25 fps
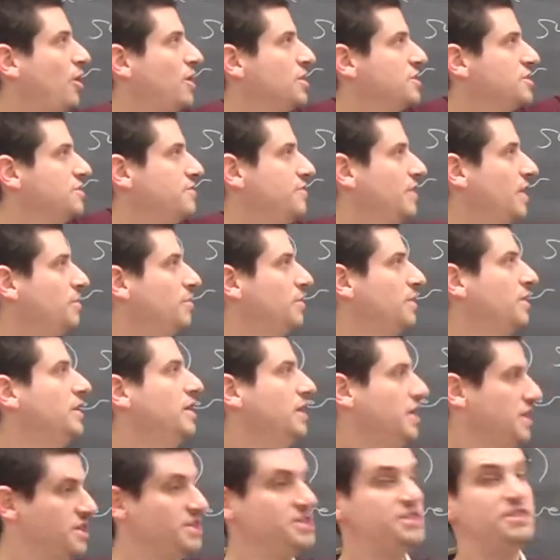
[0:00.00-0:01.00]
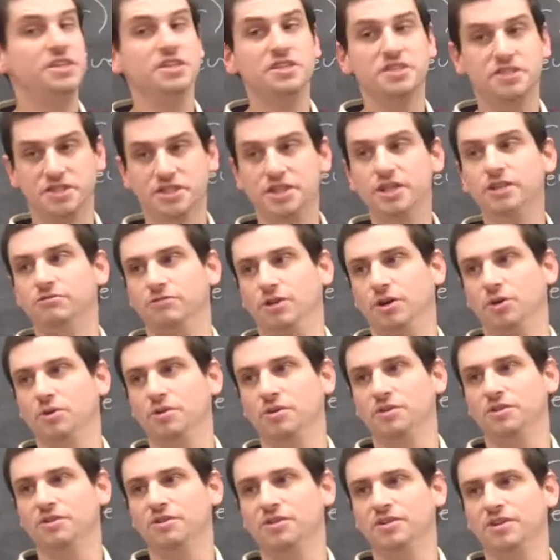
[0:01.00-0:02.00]
positive number, this is 0.
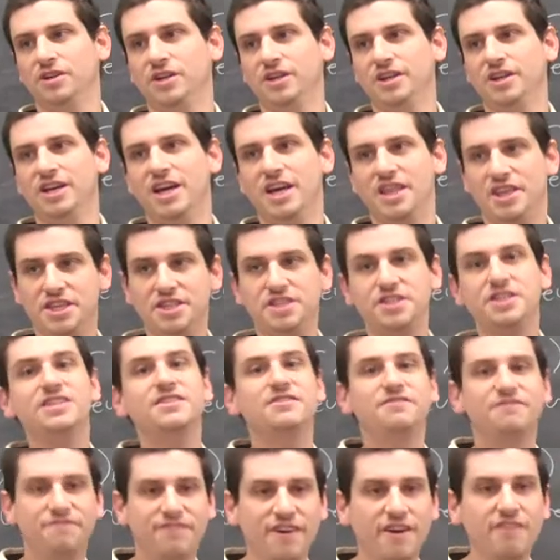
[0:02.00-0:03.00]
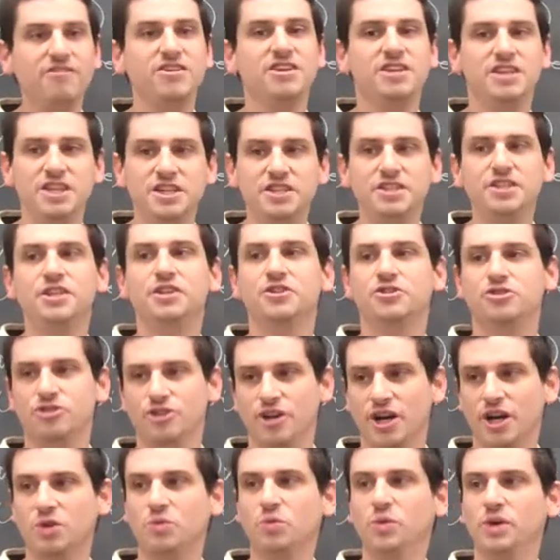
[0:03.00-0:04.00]
This is very easy to
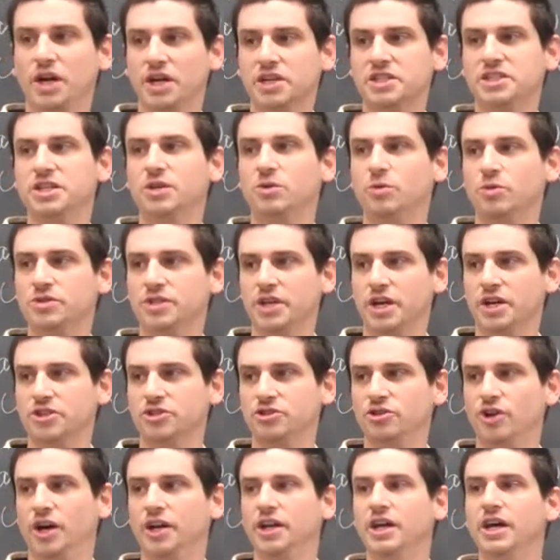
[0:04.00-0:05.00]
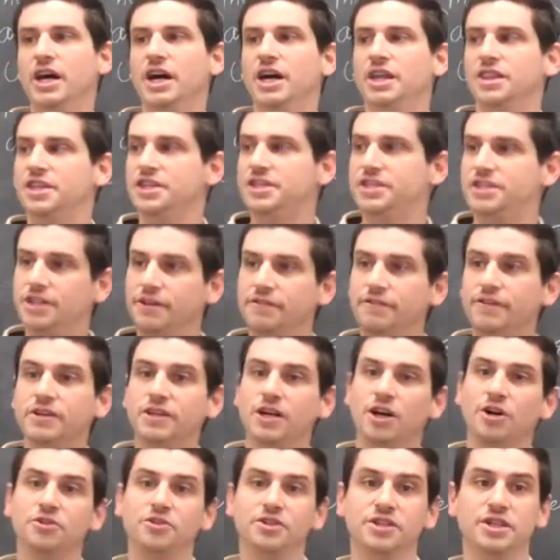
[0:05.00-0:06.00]
check when x equals x naught. The
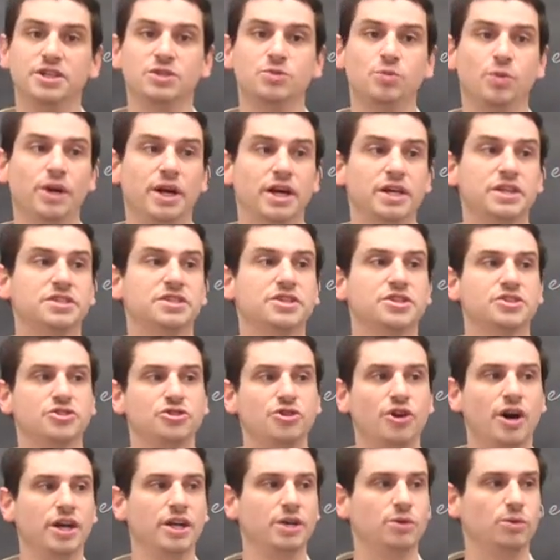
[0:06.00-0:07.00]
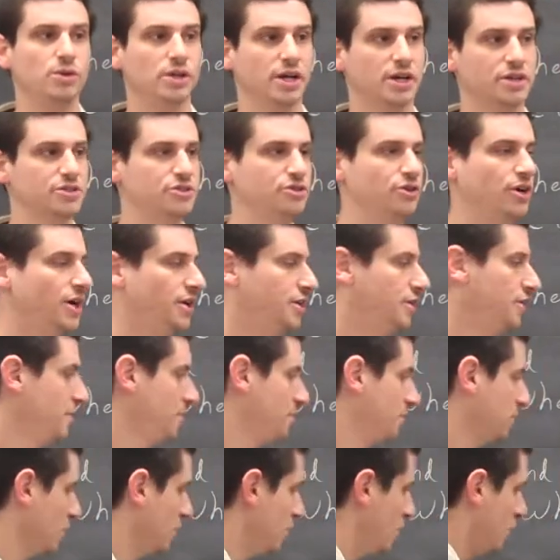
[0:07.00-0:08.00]
difficulty is when x does not equal x naught.
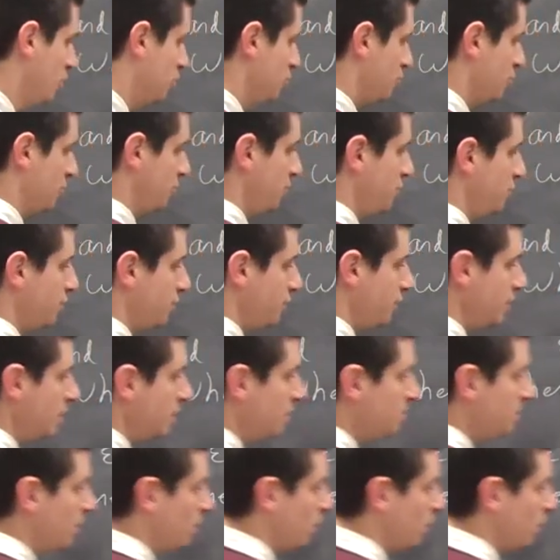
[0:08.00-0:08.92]
So if you think